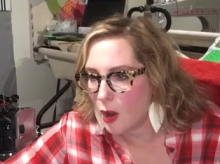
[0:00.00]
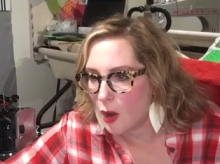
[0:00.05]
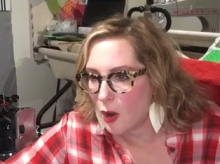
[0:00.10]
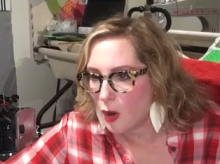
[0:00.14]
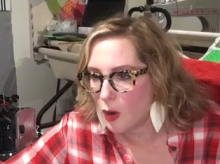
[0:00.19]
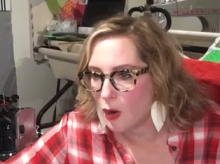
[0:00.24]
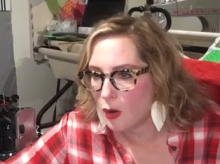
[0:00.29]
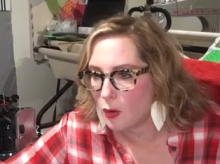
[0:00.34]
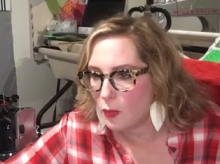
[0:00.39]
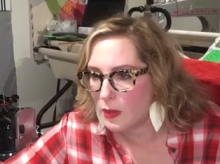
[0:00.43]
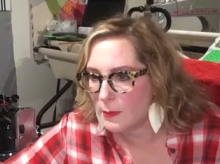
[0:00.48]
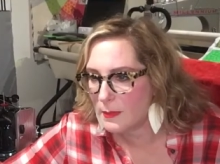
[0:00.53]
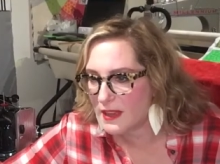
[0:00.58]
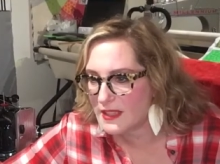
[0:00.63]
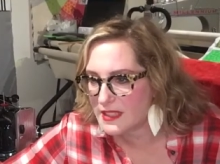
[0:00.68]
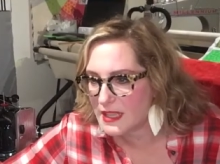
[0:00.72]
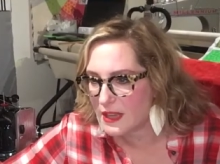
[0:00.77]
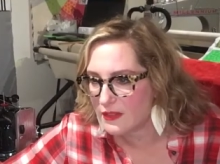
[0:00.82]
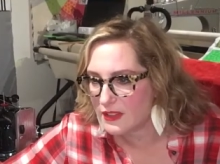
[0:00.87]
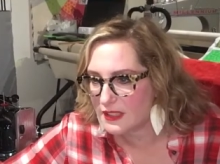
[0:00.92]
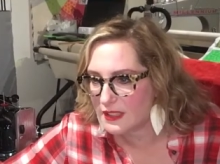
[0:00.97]
Oh, we must
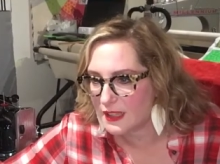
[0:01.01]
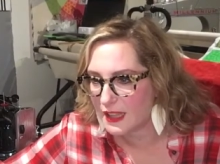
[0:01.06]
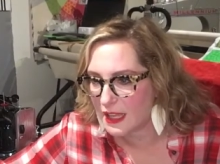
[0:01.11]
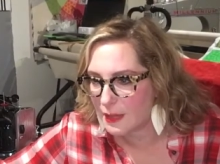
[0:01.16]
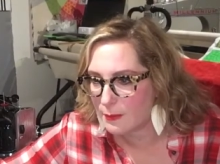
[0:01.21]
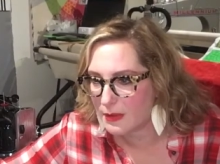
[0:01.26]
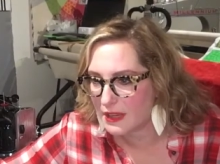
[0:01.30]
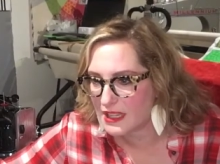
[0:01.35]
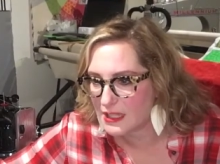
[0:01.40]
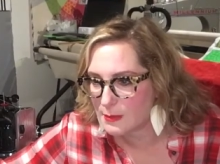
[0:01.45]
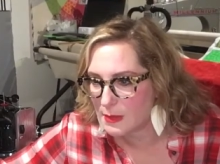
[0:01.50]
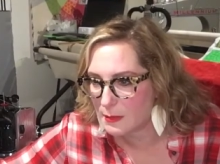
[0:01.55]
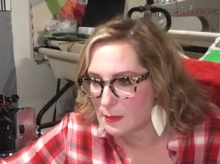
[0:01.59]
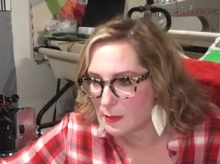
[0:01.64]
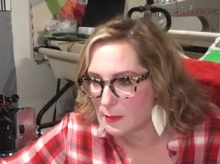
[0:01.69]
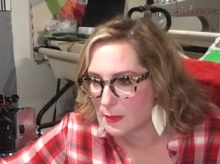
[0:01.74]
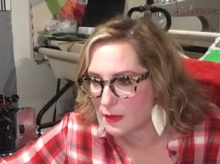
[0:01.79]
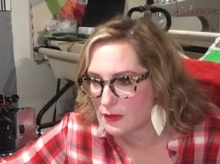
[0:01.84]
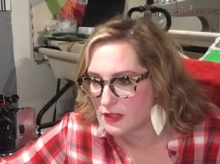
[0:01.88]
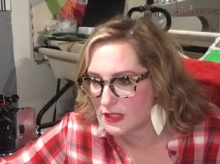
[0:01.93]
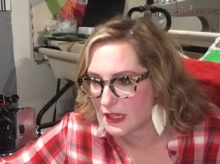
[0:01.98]
have a delay because people
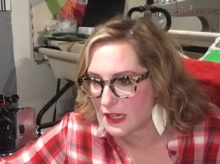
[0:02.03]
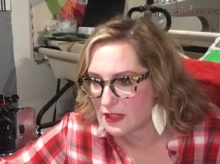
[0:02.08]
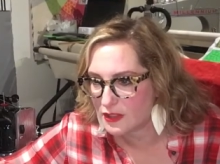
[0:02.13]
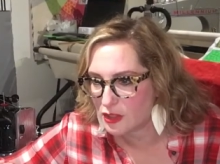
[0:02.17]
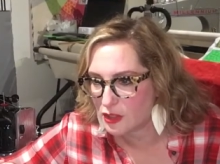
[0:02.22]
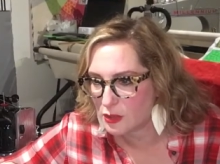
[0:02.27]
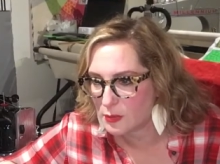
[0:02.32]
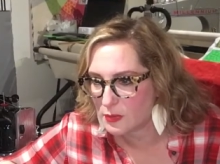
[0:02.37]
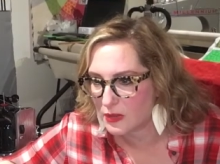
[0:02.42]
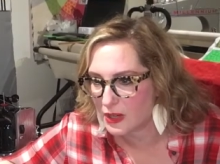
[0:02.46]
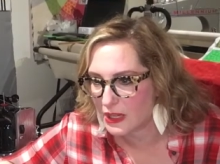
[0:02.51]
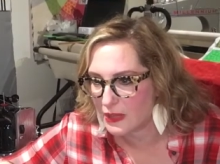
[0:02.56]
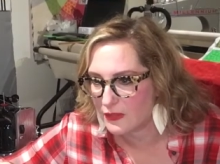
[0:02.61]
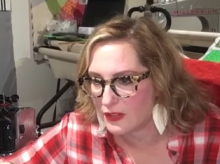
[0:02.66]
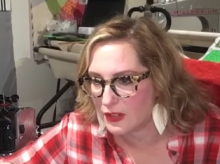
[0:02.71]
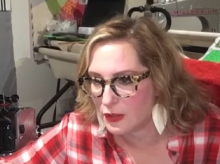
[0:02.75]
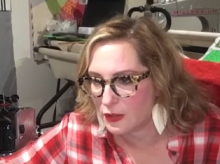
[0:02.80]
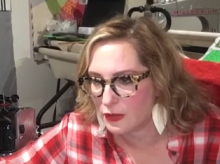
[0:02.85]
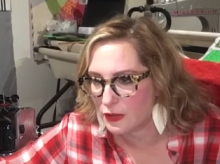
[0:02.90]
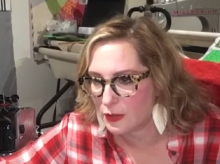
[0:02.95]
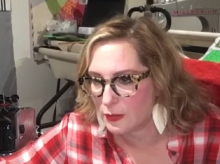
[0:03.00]
posted answers before I even
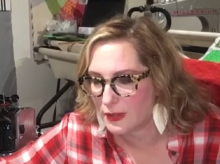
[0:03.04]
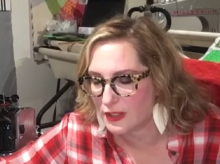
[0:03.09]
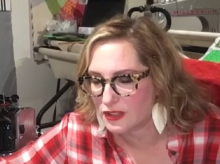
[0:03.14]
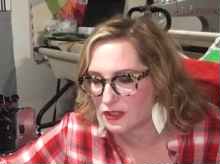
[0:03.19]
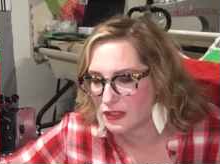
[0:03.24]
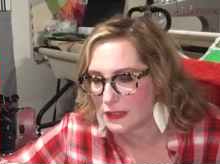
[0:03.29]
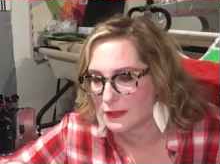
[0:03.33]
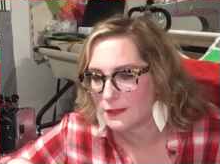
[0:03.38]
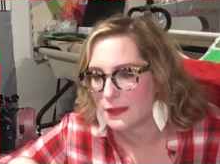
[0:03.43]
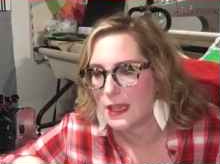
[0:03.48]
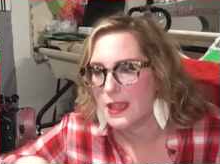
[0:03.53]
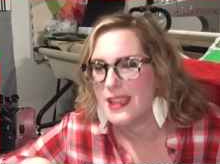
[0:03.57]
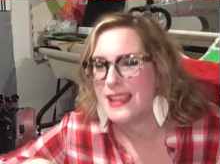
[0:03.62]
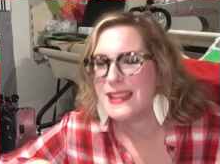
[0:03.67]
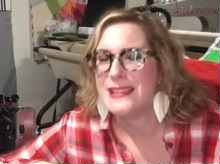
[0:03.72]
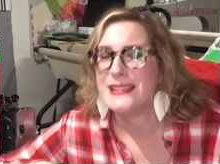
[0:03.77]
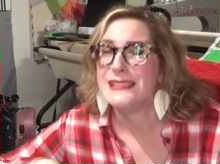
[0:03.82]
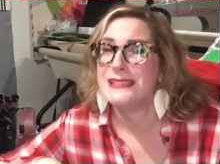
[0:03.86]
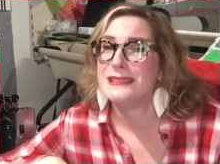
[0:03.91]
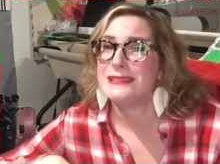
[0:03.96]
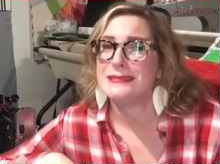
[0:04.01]
heard the question.
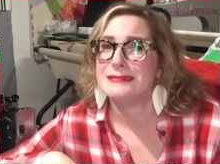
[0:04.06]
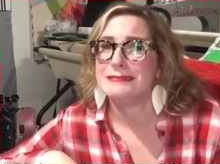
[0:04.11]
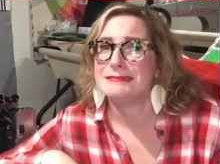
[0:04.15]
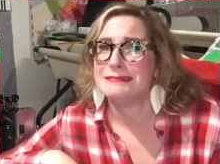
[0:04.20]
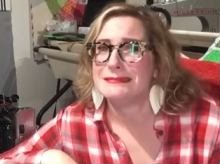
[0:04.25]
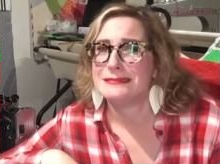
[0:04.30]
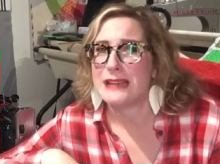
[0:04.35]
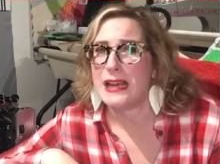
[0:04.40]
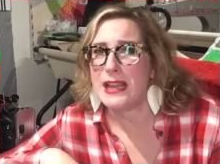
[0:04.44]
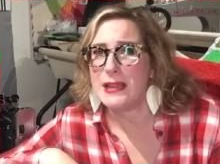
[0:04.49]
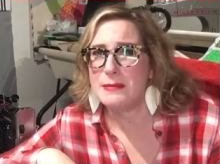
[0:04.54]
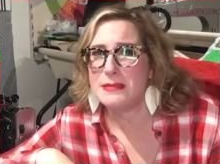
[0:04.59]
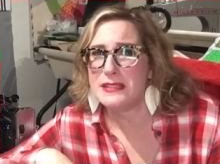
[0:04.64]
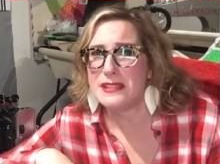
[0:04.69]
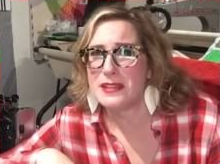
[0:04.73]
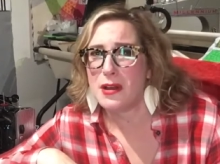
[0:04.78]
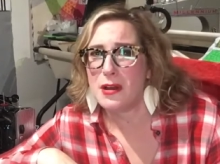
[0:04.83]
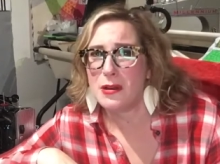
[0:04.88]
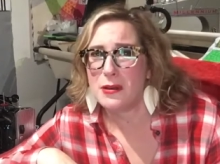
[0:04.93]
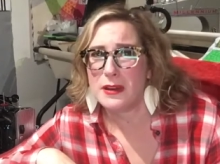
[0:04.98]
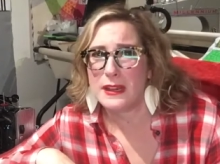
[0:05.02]
I'm
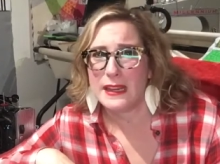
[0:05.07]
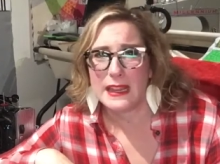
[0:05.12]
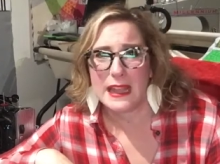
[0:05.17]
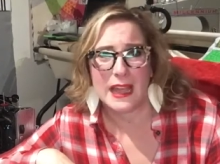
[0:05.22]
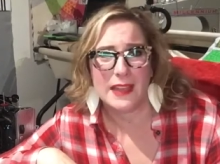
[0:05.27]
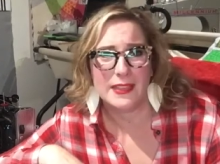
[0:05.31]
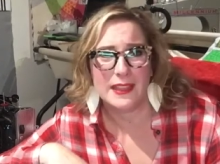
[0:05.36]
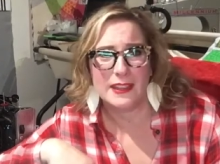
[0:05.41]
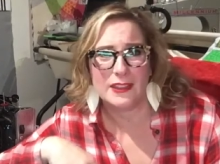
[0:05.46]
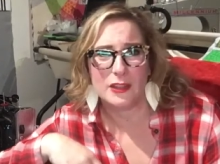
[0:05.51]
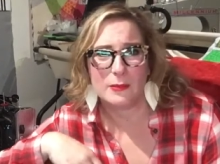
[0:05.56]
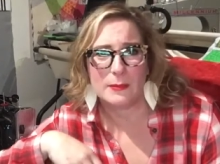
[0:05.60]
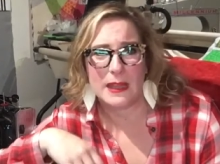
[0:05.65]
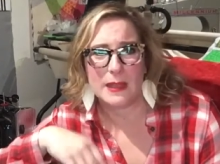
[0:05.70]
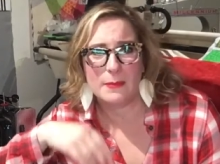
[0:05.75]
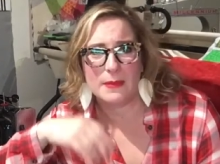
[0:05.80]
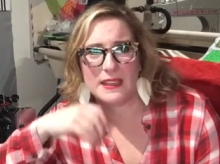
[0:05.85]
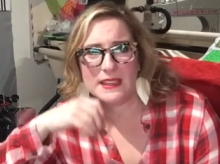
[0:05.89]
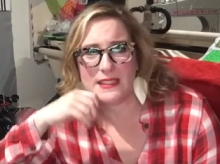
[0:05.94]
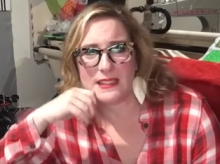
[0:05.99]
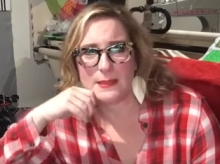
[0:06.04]
sorry. I think there might
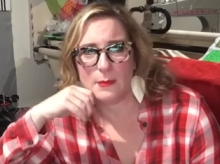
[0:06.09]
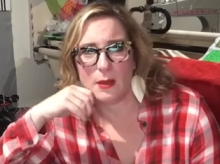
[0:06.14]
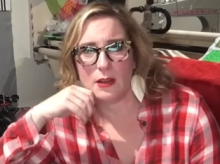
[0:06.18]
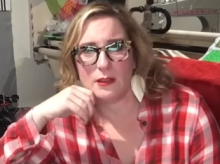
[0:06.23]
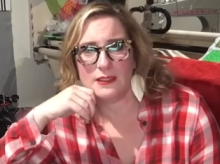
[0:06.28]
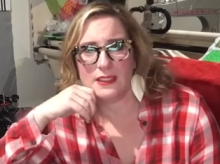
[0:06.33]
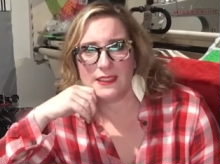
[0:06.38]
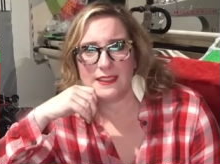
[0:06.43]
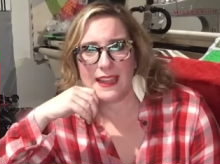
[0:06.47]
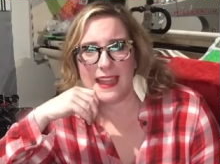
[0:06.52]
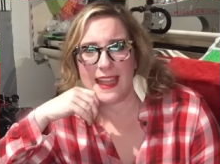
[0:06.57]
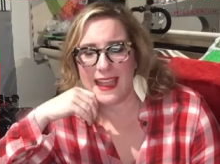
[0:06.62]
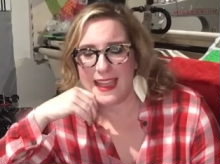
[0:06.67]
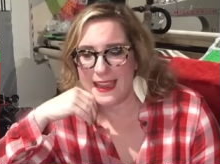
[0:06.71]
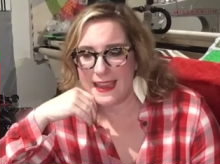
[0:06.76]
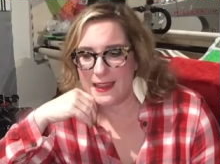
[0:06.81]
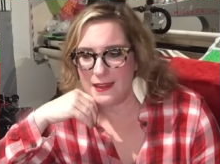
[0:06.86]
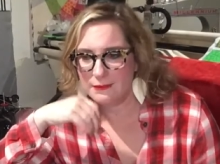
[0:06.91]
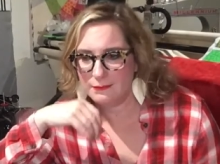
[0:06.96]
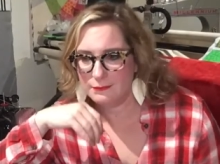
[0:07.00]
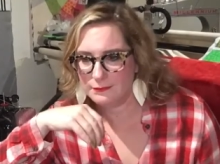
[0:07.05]
be a small
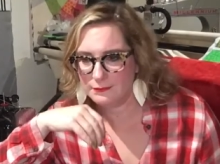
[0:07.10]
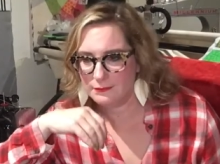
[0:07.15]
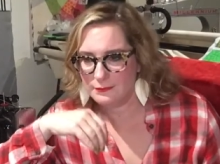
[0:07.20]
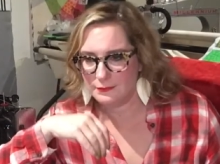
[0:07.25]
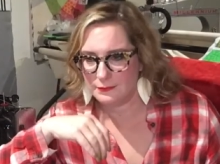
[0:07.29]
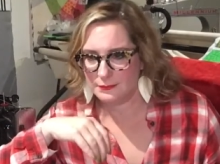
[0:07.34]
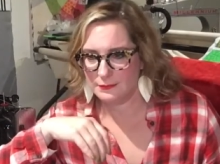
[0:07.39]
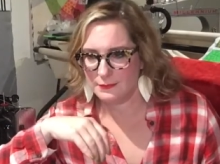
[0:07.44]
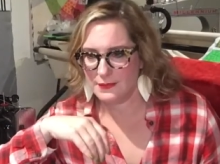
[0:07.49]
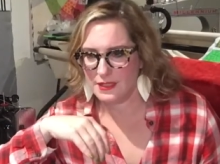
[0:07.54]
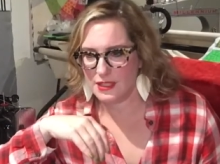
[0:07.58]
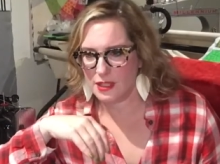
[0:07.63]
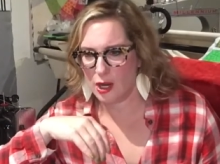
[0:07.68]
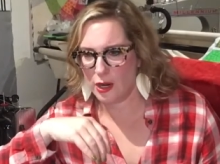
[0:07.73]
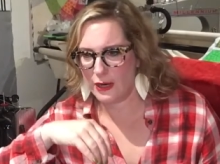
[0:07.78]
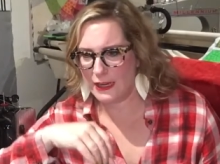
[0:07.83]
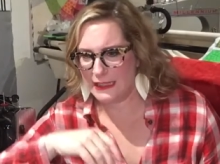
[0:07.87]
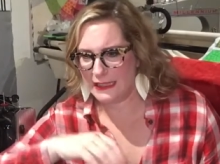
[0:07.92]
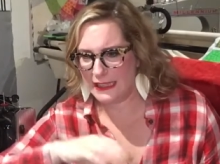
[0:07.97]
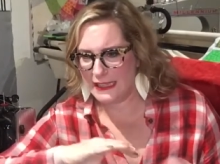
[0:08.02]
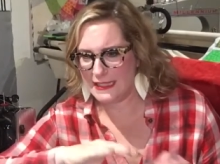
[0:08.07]
delay.
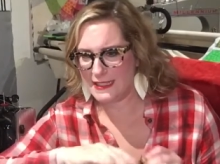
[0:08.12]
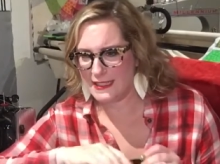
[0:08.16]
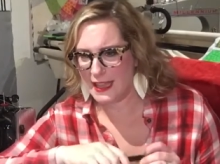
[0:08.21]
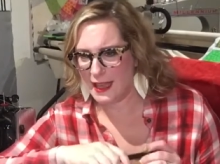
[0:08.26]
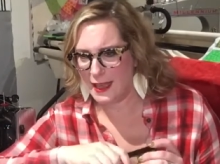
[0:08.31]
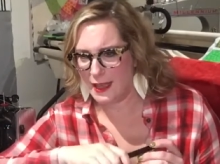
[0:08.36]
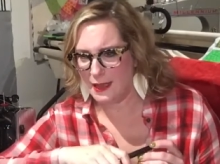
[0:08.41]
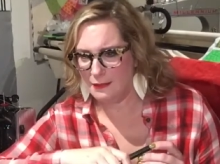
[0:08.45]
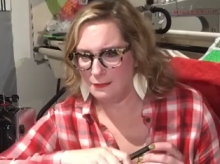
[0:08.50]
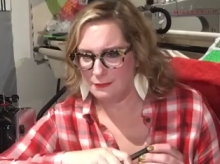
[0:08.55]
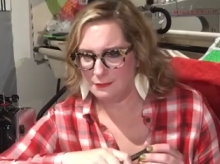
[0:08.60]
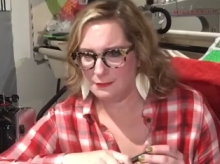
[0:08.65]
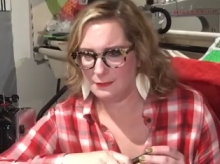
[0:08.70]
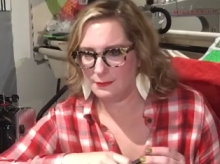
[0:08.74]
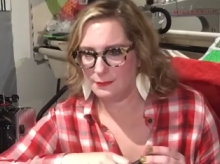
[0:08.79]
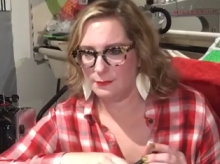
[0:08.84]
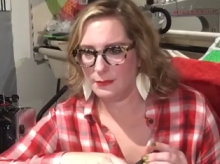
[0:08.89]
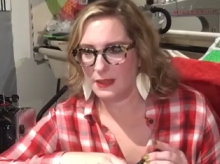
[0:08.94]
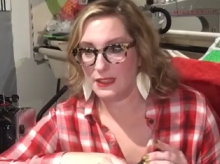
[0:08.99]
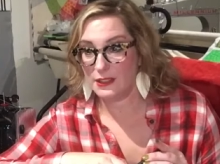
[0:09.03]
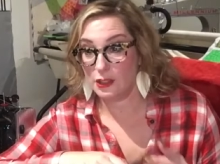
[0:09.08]
Sorry, Lisa.
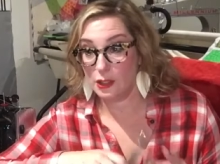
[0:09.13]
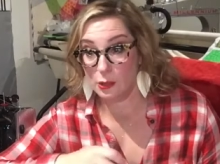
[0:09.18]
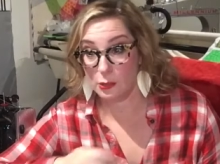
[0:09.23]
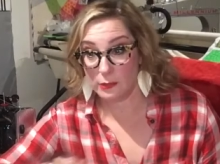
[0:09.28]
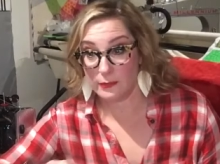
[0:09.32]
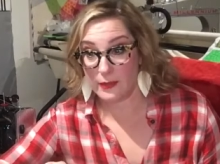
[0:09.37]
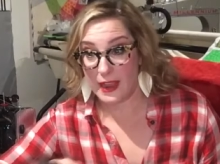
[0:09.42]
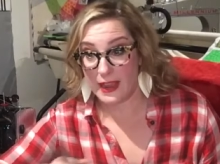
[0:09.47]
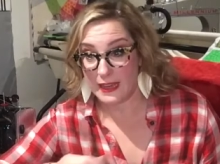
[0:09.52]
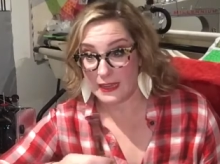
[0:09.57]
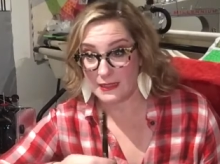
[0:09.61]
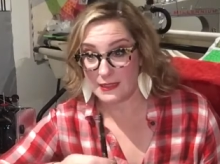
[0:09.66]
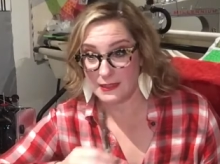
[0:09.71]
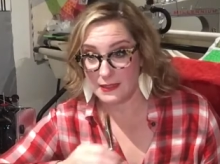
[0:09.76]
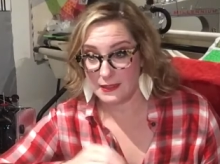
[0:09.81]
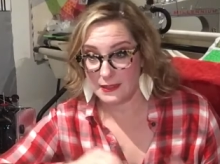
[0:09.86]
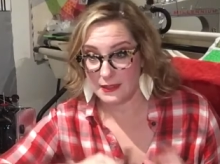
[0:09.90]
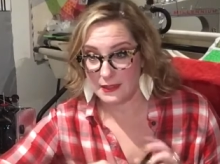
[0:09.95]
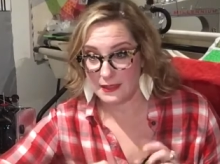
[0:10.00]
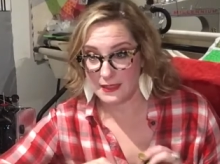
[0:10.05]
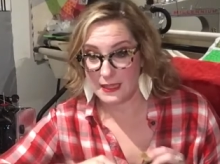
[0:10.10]
You're right.
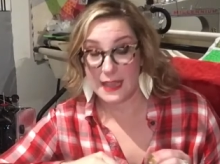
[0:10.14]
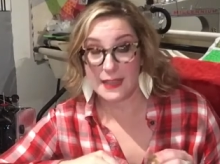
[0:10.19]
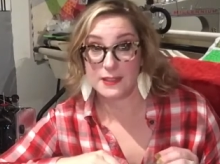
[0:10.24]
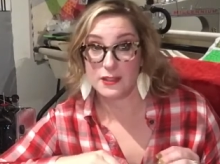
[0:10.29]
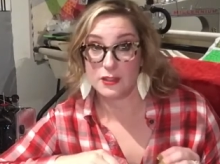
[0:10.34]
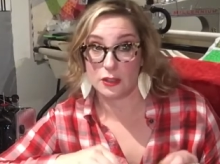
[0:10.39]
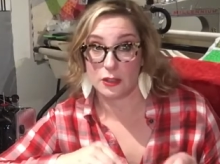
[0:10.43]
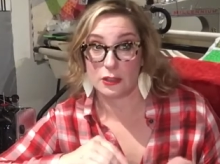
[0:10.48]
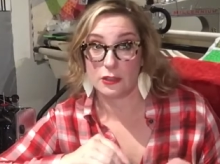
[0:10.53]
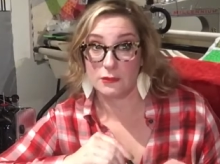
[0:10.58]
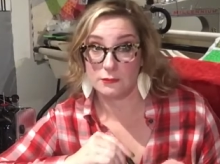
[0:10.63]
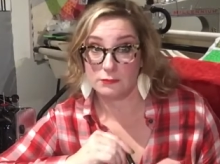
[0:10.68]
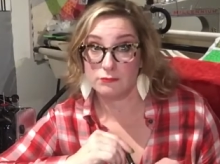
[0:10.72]
It's Esther.